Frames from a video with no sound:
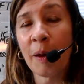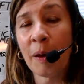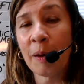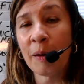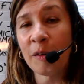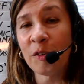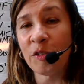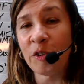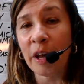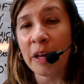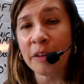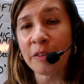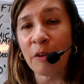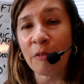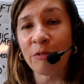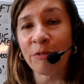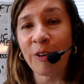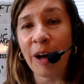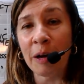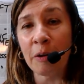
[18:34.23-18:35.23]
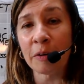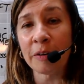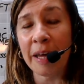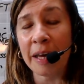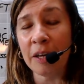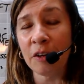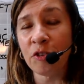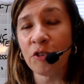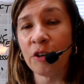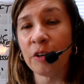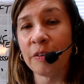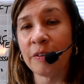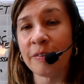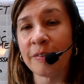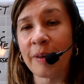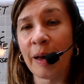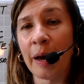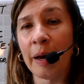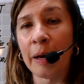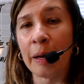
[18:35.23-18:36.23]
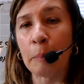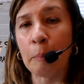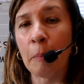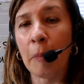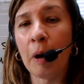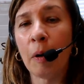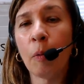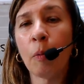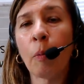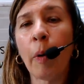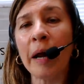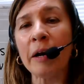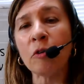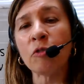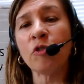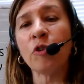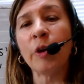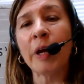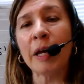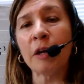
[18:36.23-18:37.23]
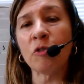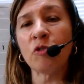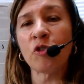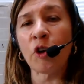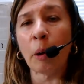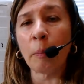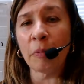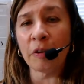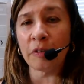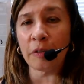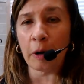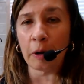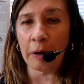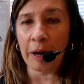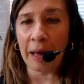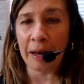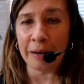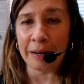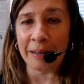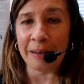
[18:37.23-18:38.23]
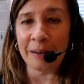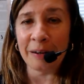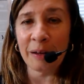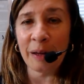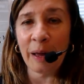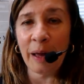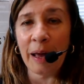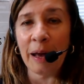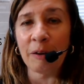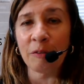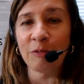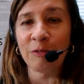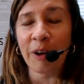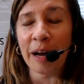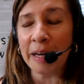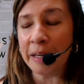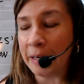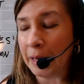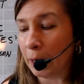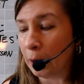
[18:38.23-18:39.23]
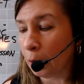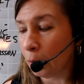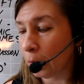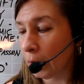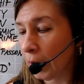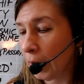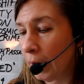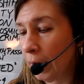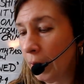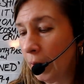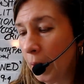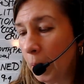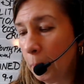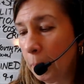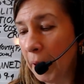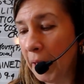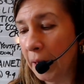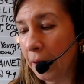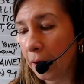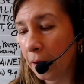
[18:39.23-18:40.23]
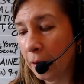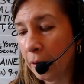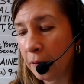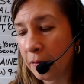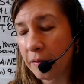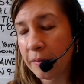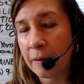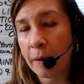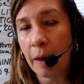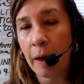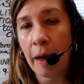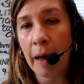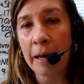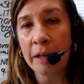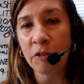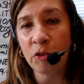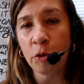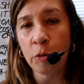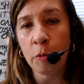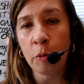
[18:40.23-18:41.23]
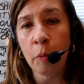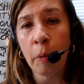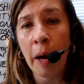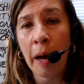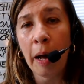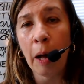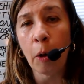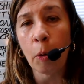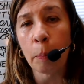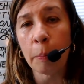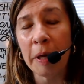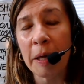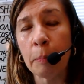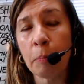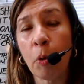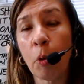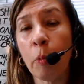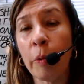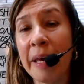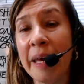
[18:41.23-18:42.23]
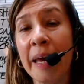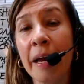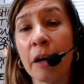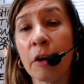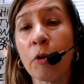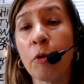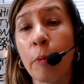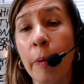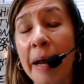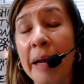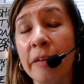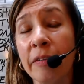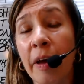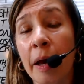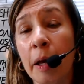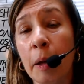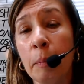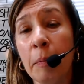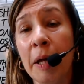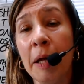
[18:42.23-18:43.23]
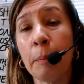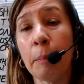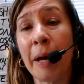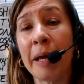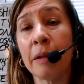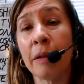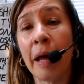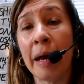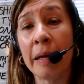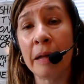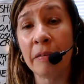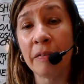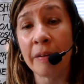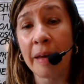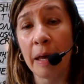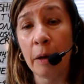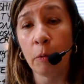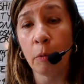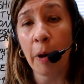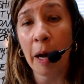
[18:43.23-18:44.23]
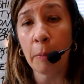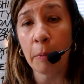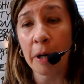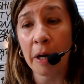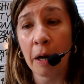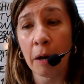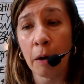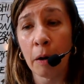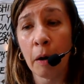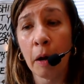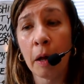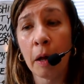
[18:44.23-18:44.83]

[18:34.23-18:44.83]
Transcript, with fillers: Shake the Foundations time. Why don't you get a jump start on it and find out? because I do help people. We had a great time in my Lionsgate webinar. A